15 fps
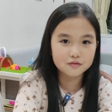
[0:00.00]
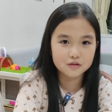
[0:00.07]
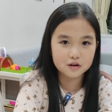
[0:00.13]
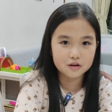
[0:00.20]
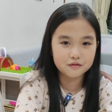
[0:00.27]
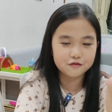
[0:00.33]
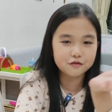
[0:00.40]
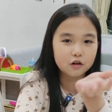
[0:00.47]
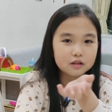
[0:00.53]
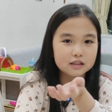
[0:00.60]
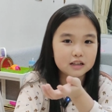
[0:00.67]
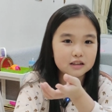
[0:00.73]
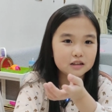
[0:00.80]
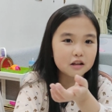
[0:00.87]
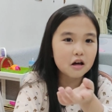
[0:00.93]
over a
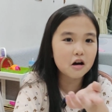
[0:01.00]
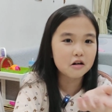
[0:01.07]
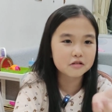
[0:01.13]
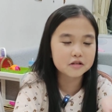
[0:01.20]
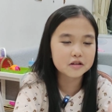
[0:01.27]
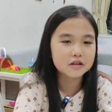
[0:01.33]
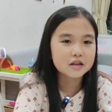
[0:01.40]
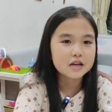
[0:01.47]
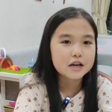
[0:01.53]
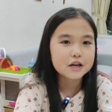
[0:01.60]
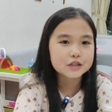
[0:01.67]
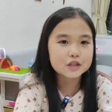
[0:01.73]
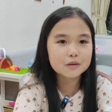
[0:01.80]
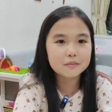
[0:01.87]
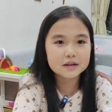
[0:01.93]
fallen log.
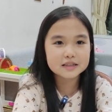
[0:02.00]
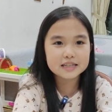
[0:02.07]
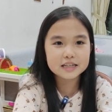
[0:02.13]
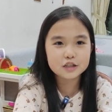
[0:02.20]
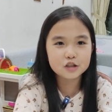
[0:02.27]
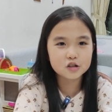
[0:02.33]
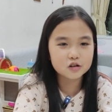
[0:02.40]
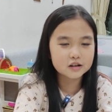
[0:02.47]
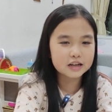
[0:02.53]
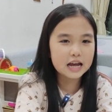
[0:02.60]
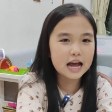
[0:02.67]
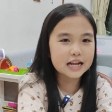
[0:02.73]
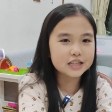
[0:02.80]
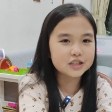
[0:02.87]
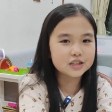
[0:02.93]
So my teacher
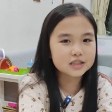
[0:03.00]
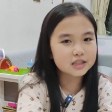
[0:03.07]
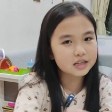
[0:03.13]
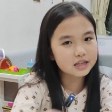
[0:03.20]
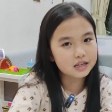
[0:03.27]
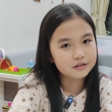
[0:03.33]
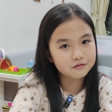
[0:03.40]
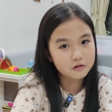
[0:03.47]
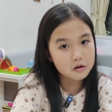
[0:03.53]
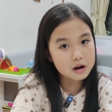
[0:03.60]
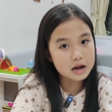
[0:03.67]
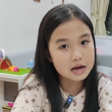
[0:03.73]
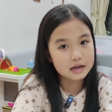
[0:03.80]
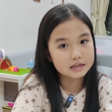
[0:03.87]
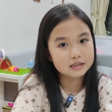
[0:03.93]
catches it
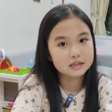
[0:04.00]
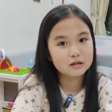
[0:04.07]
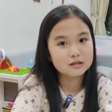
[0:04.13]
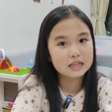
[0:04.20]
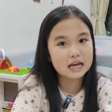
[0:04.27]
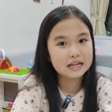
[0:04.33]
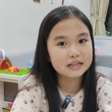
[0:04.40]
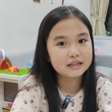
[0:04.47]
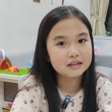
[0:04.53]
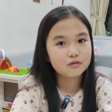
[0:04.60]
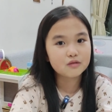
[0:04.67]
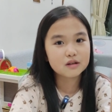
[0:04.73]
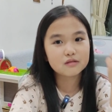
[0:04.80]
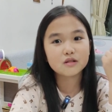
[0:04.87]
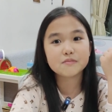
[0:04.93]
for us so that
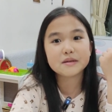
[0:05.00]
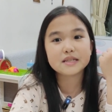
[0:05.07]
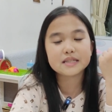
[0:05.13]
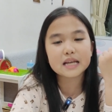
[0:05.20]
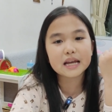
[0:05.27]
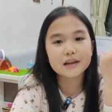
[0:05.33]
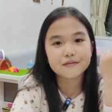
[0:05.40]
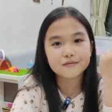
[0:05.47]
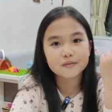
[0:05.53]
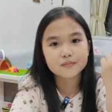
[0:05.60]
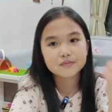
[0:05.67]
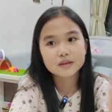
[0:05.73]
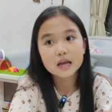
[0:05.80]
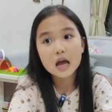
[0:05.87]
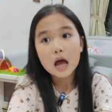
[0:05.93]
we will be safe.
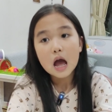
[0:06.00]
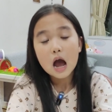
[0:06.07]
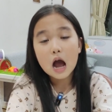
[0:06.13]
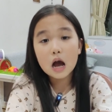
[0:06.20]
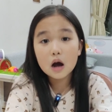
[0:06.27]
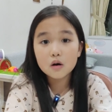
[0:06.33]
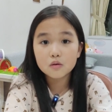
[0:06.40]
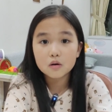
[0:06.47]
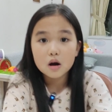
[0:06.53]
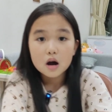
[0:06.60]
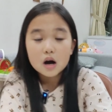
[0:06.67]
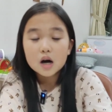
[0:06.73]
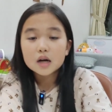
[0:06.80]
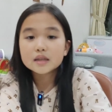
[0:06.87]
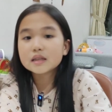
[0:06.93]
Oh,
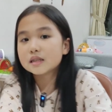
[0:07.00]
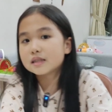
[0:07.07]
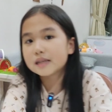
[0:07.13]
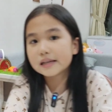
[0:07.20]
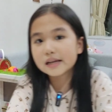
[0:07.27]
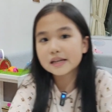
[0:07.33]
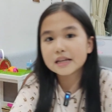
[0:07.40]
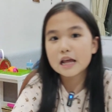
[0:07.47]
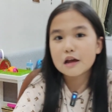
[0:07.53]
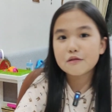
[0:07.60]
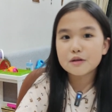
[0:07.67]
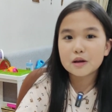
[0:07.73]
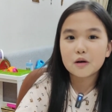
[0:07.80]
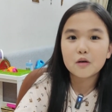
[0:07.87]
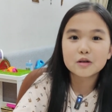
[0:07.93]
on the second
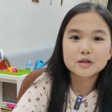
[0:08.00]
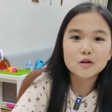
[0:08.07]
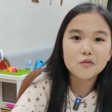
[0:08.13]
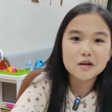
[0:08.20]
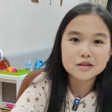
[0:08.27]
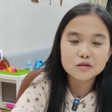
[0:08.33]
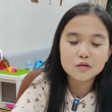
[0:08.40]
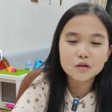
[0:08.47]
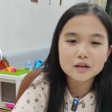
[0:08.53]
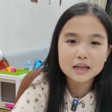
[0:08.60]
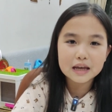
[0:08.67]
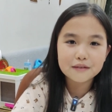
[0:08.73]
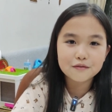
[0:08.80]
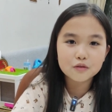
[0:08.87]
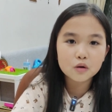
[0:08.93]
day we also went to a
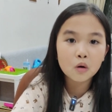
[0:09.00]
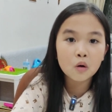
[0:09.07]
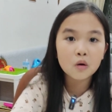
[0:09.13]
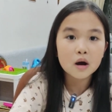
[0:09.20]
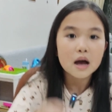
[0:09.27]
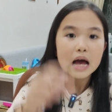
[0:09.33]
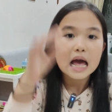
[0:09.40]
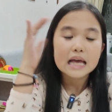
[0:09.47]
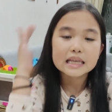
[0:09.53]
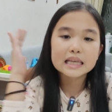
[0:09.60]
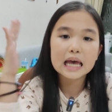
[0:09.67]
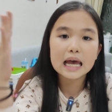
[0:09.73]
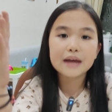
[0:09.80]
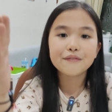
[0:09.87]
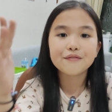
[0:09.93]
cave called
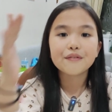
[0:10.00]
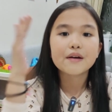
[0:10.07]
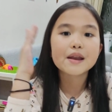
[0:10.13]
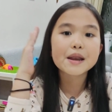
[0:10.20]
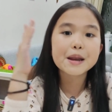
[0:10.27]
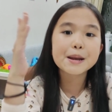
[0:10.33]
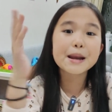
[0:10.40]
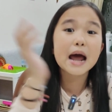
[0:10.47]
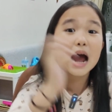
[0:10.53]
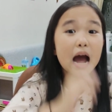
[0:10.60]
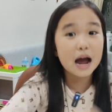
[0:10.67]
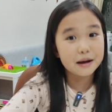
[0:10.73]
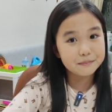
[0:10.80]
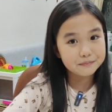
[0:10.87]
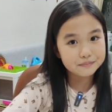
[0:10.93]
Cave
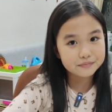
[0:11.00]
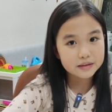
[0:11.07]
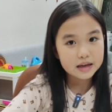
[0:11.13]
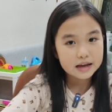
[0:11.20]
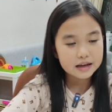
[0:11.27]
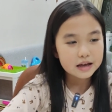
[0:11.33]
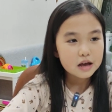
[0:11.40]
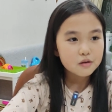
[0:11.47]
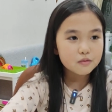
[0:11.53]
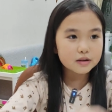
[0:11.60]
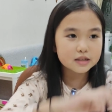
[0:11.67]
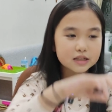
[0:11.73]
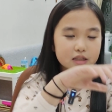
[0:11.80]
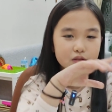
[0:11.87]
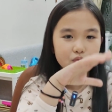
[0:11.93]
Na,
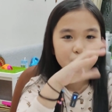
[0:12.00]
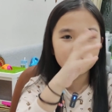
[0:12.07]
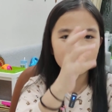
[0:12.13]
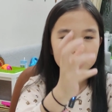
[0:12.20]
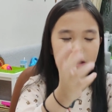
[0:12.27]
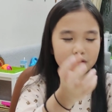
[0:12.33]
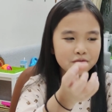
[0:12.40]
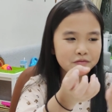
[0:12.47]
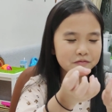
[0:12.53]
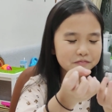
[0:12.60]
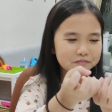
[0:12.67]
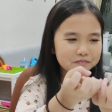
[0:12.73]
which is full of